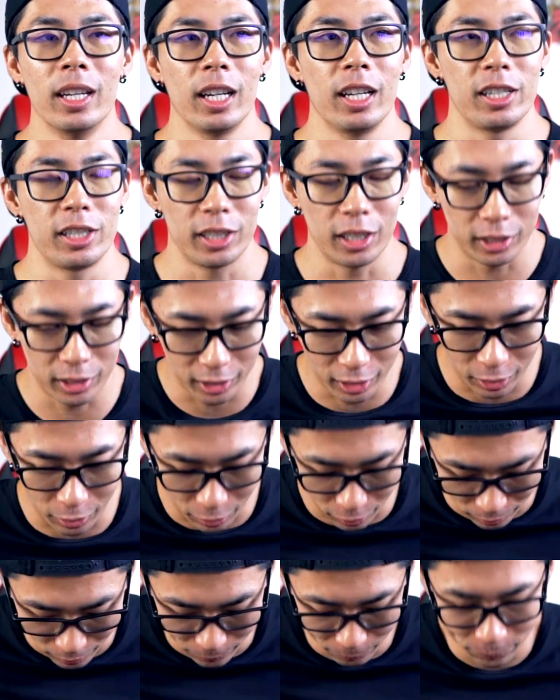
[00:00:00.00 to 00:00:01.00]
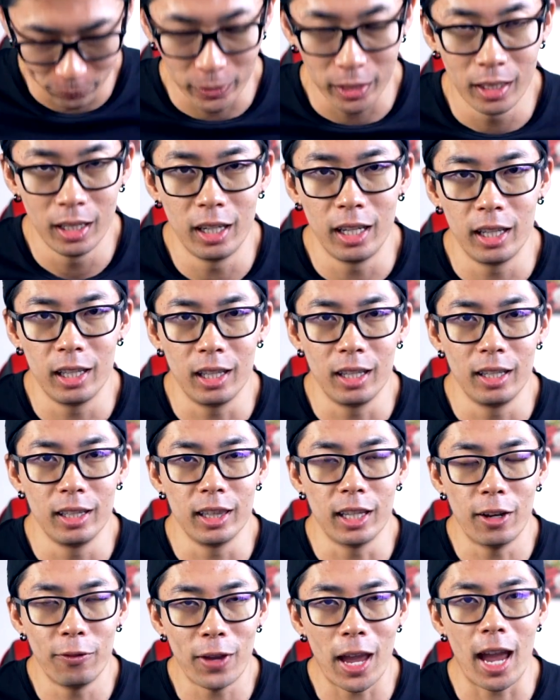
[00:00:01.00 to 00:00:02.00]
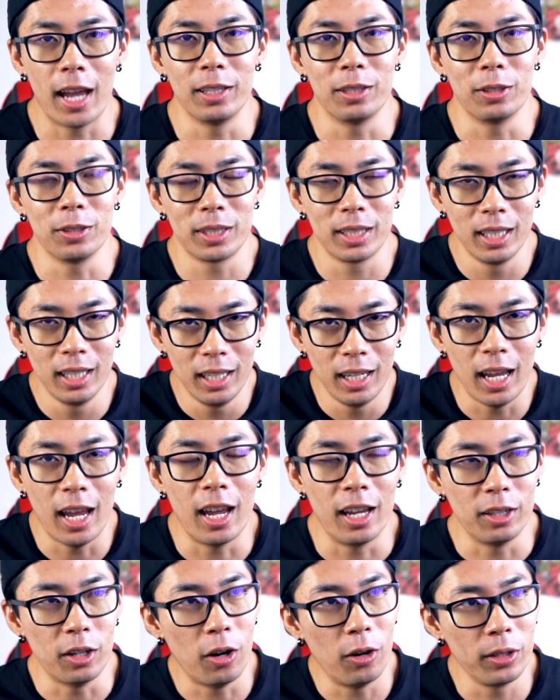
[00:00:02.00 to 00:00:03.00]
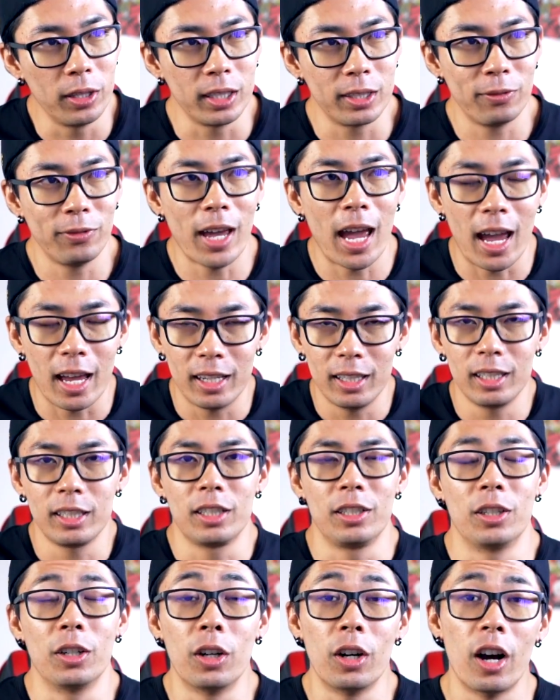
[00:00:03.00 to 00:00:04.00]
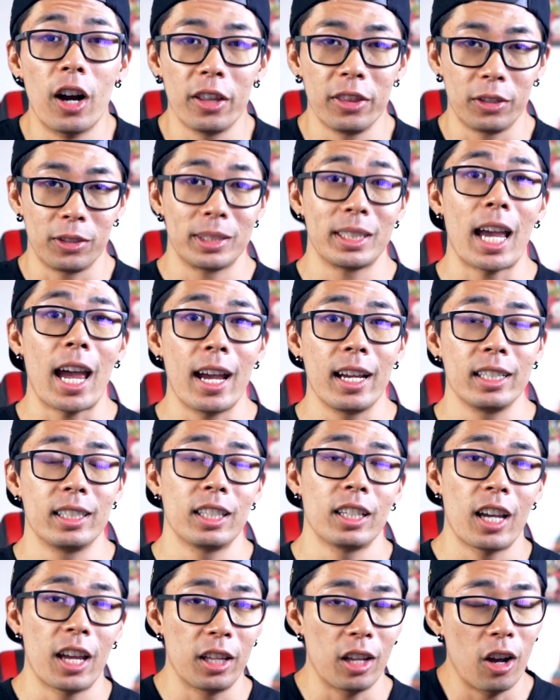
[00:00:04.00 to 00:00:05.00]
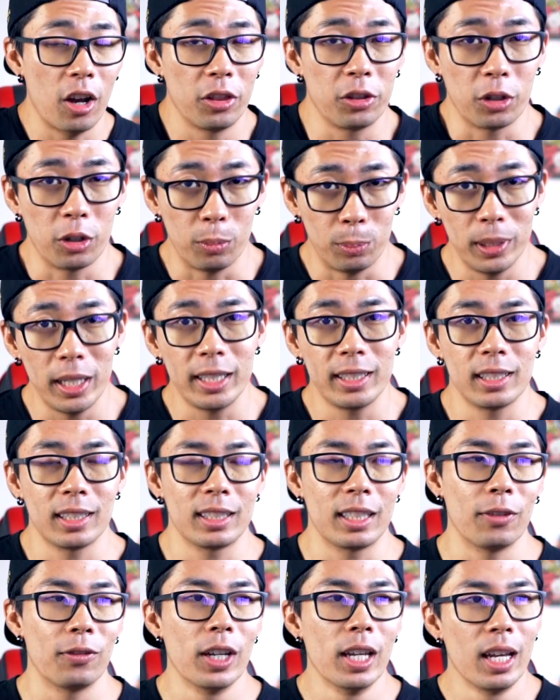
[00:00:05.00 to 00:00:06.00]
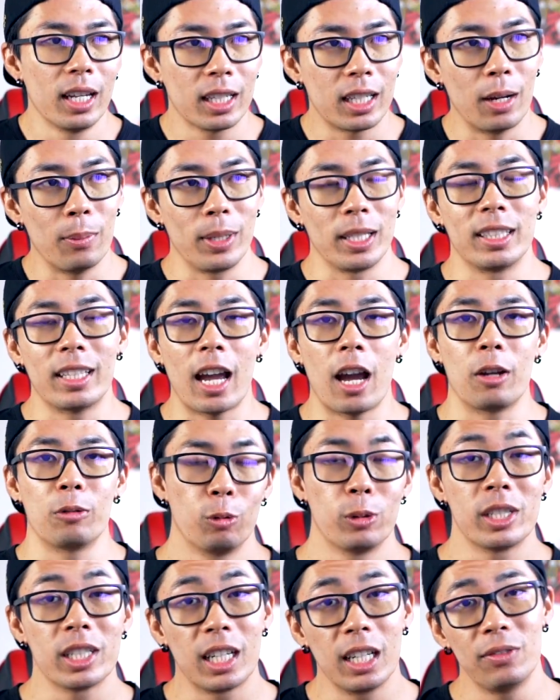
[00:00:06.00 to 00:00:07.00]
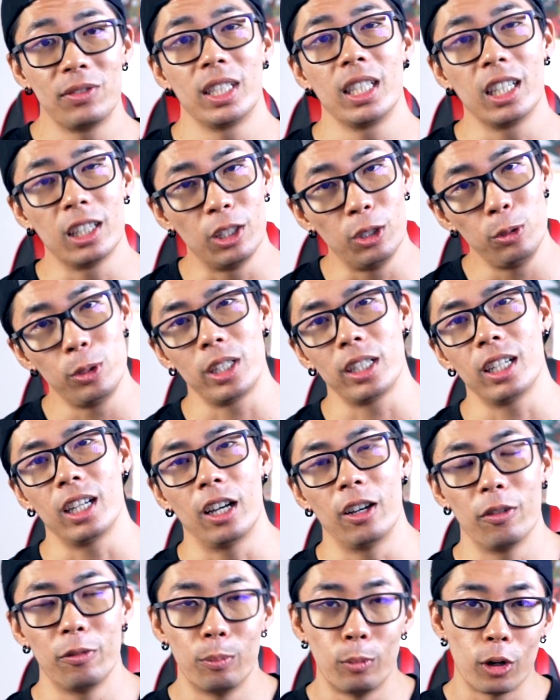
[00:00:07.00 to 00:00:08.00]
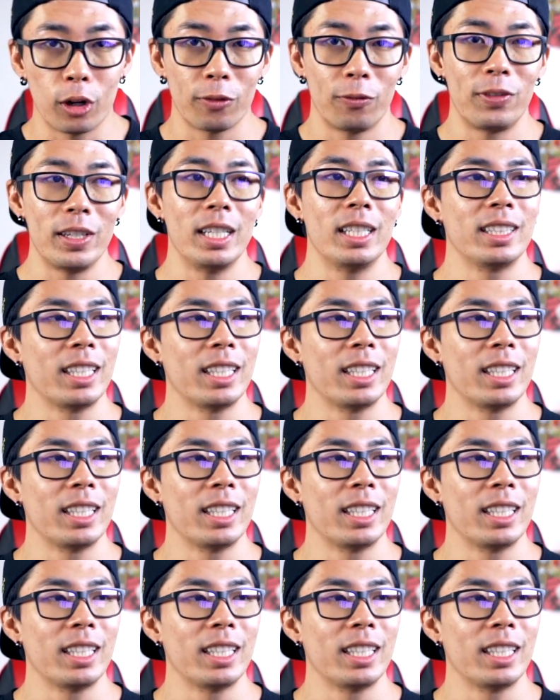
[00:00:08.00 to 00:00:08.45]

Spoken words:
It's just their love handles and all this fat, you know, on their sides, on their obliques and stuff, coming down, which gives the illusion of more V